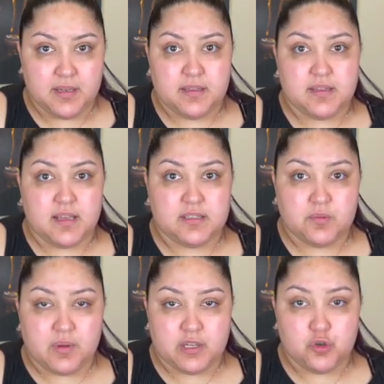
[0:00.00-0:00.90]
That's
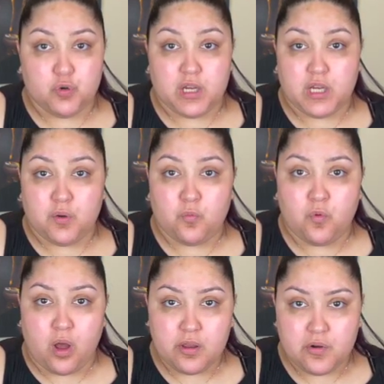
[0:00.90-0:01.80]
why drinking
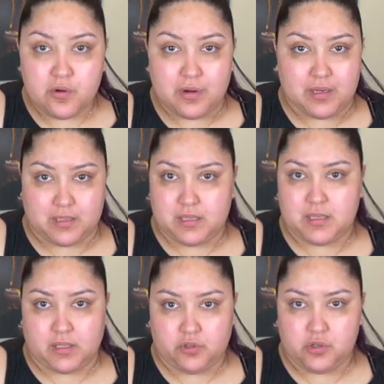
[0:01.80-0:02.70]
water is
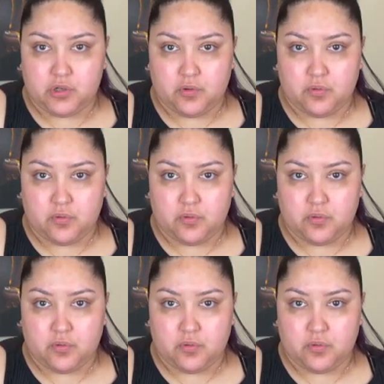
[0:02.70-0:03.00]
essential,